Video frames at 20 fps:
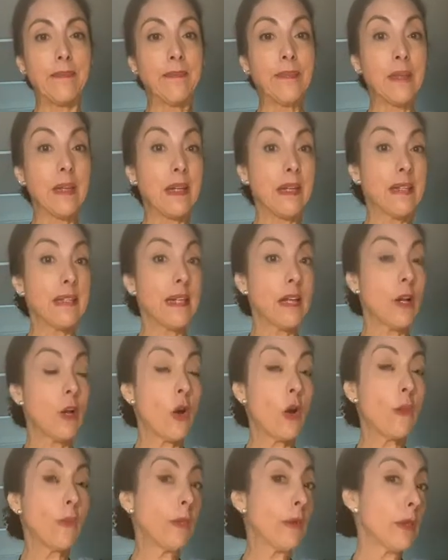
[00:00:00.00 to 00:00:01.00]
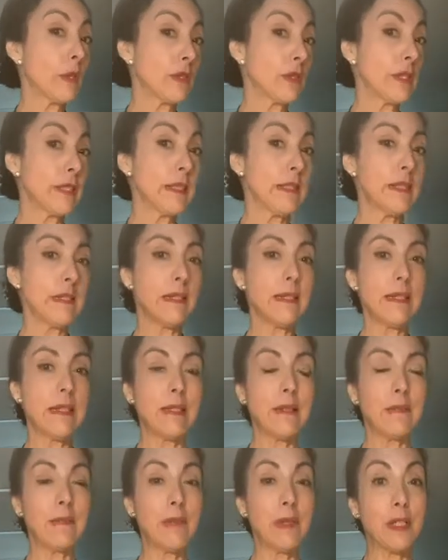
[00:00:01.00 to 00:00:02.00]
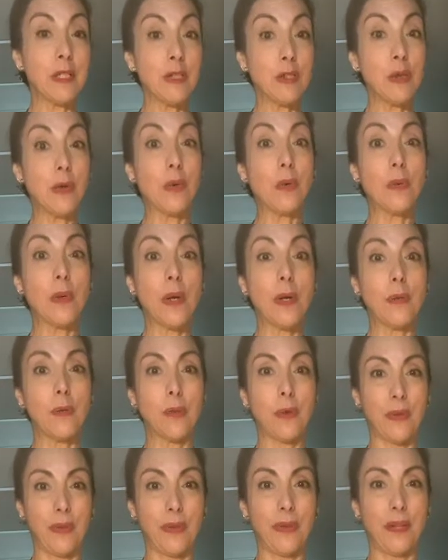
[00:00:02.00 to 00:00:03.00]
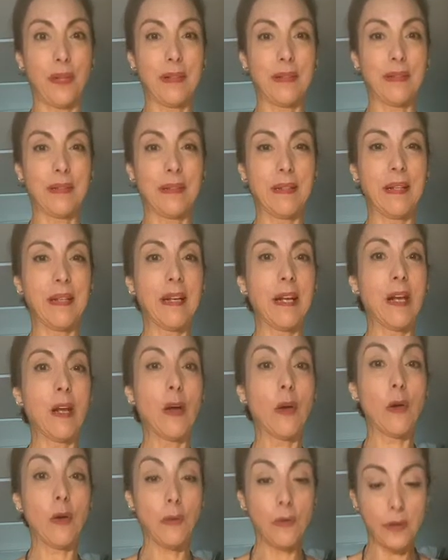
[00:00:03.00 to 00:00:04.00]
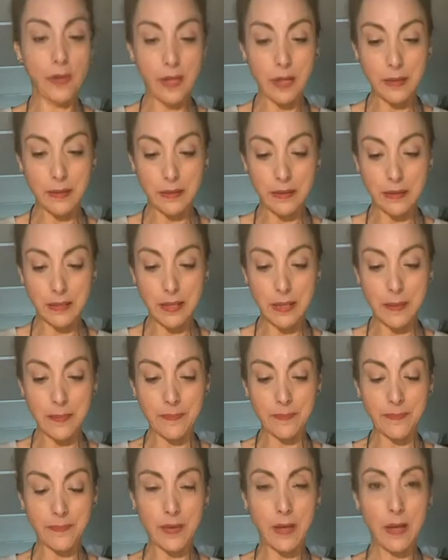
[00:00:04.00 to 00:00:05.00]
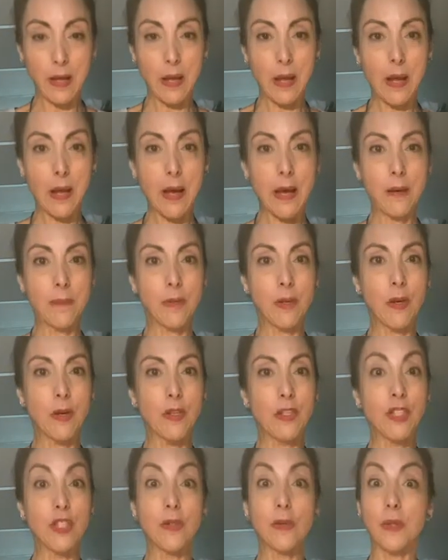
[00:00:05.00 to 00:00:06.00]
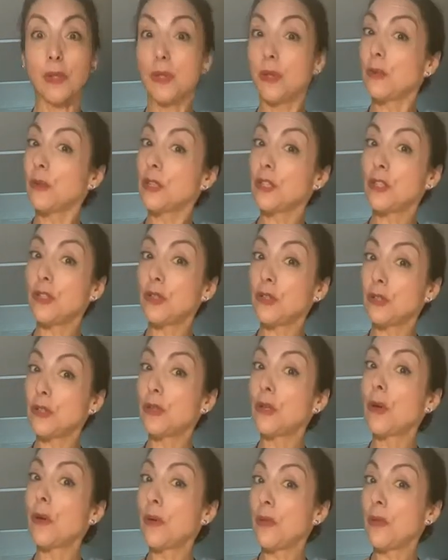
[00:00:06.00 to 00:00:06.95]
It is a long process, but it's all well worth it. And I hope that I'm going to encourage you to go